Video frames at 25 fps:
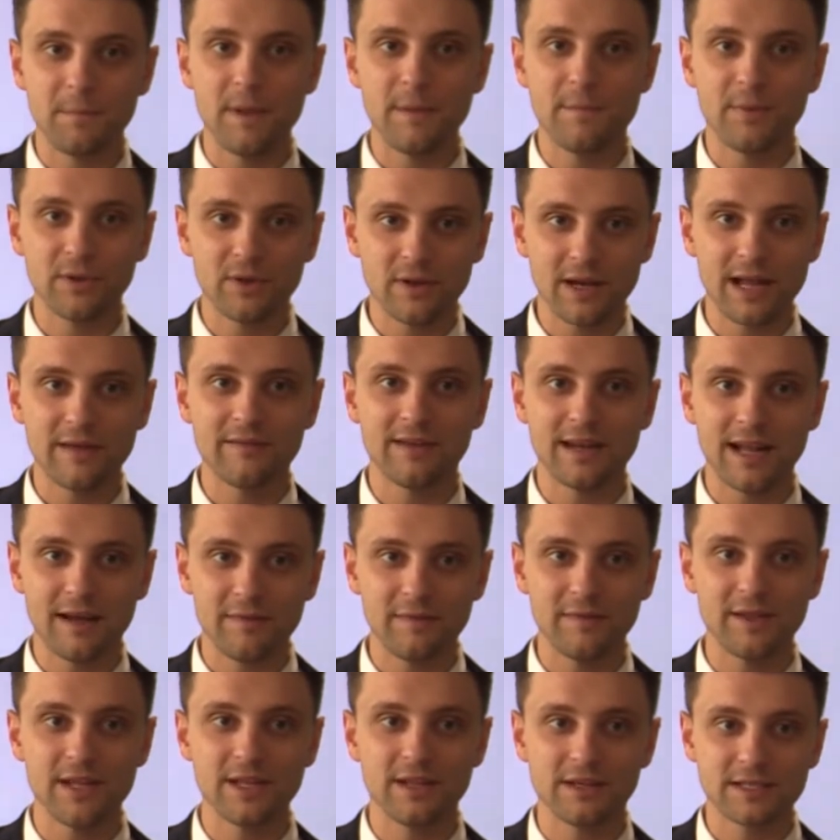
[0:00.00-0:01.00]
when people don't have
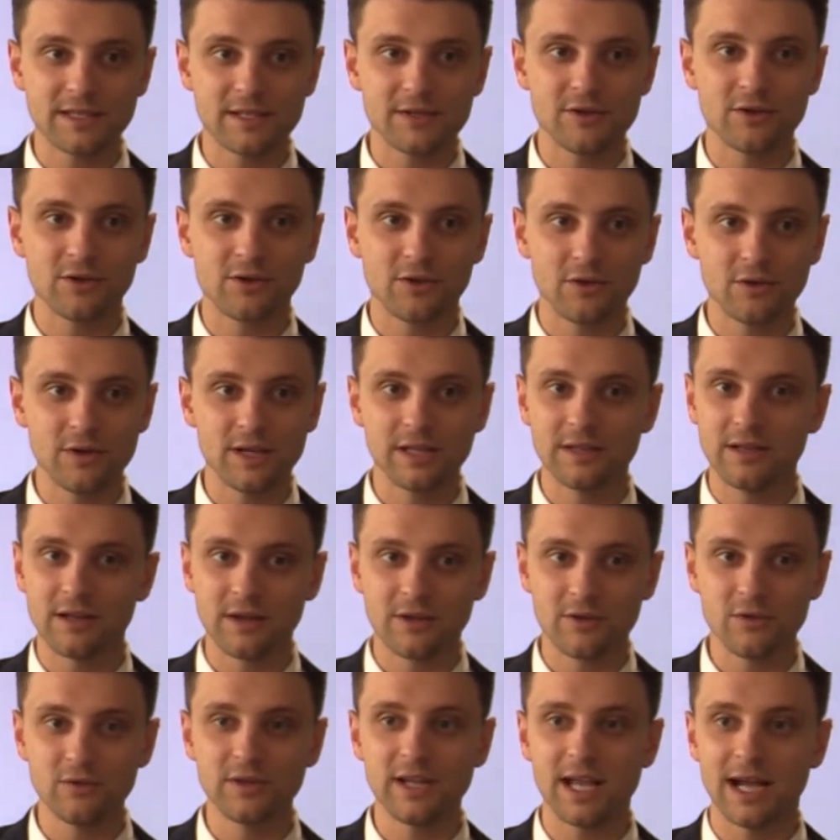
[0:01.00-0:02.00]
enough leaders in
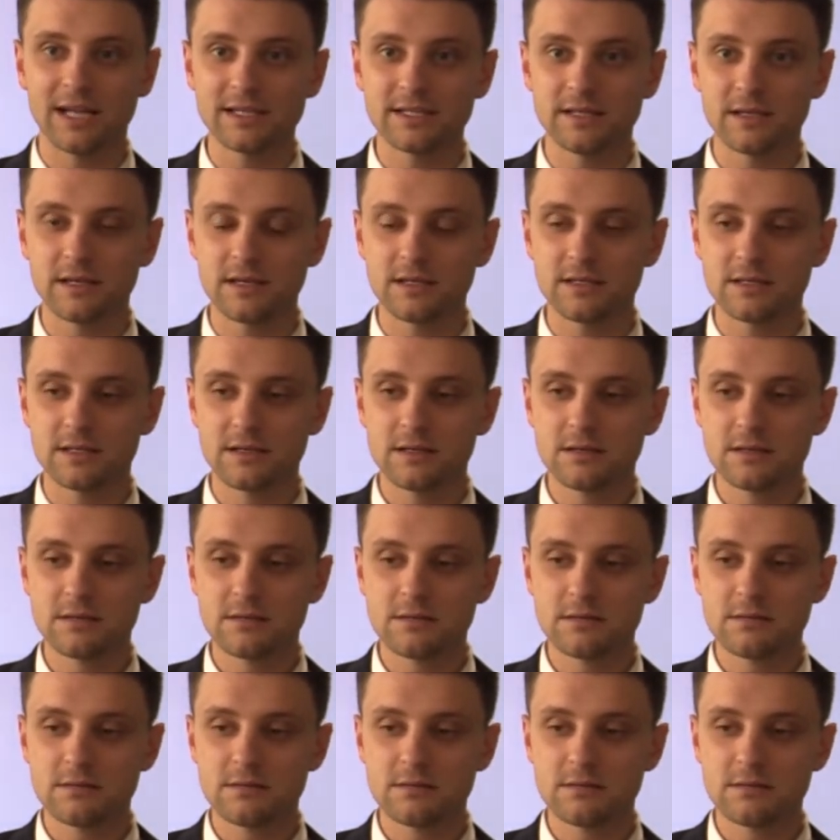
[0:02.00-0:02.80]
their crew, the answer is